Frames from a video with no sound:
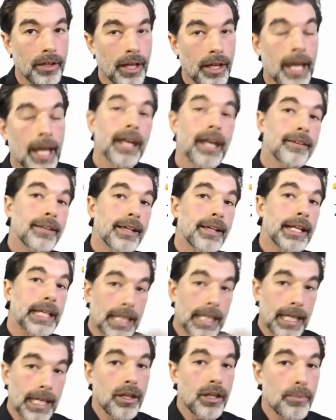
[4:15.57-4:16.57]
it's going to
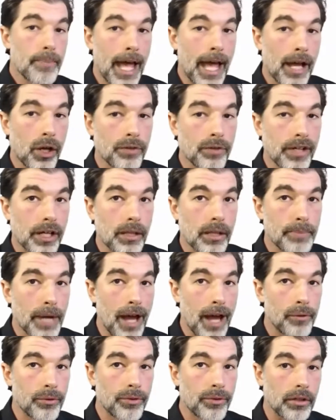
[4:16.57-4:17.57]
kick you back over to the
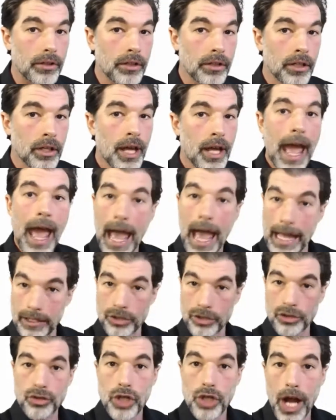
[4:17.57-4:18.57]
browser and
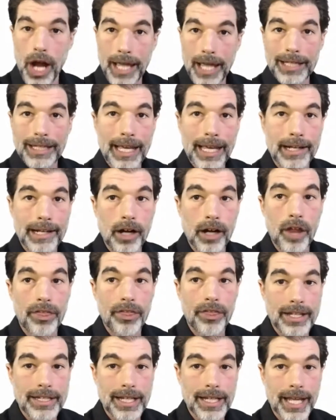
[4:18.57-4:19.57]
try and get an
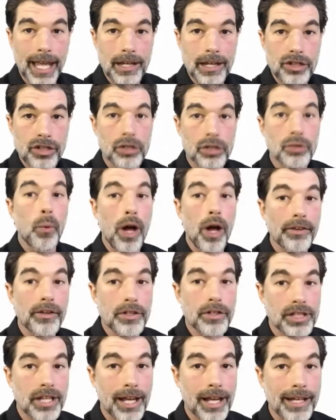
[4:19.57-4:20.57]
authentication while you're
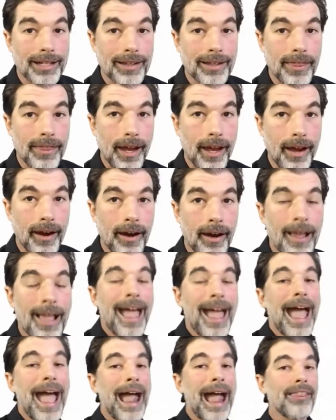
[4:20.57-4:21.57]
signed in there,
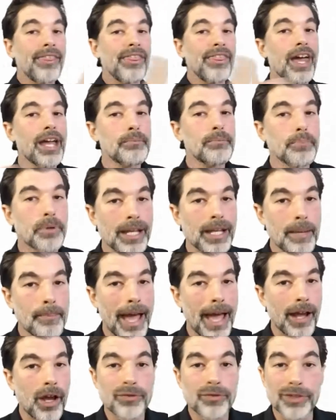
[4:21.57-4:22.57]
and then bring it
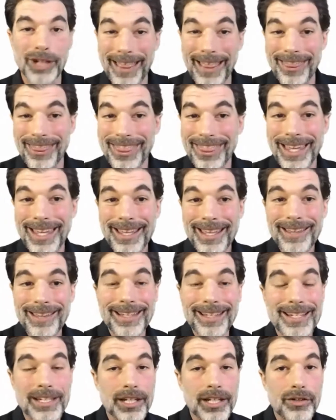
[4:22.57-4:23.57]
back over. And these
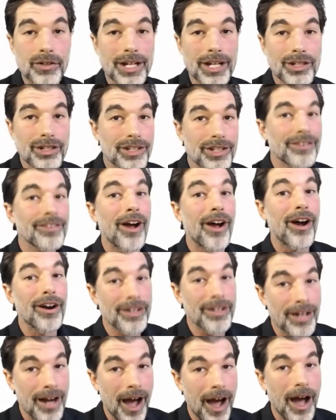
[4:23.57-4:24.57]
integrations are
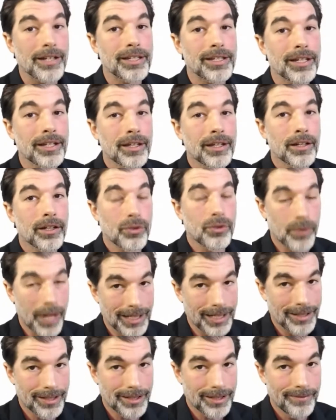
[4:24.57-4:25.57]
not great.